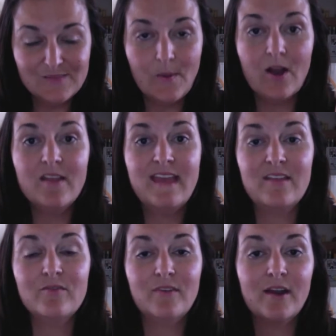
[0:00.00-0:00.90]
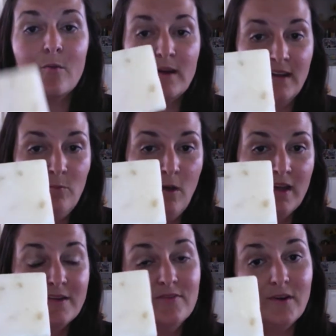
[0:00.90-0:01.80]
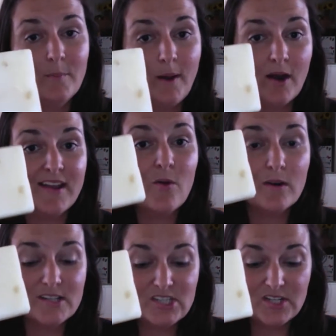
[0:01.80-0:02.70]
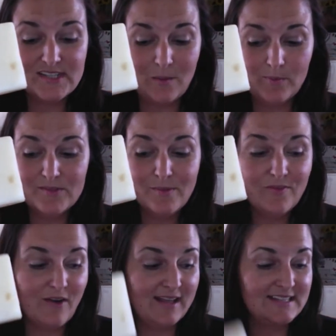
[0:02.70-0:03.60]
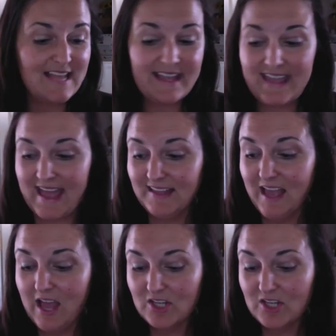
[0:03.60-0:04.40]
bar then for your one-on-one or for a party or to share samples with friends, again,